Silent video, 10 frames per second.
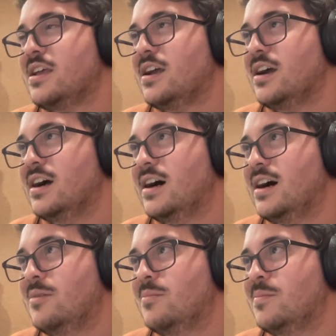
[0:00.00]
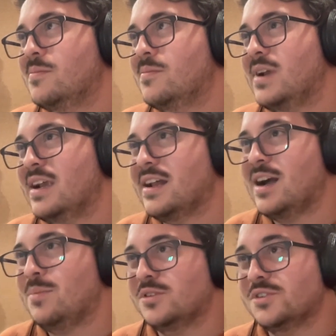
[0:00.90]
And a
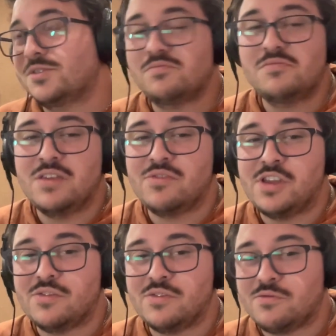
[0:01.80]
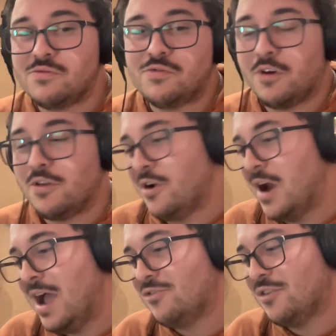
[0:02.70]
couple's even further
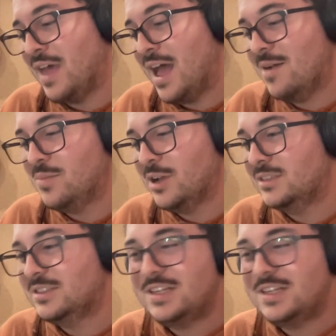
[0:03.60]
after that. But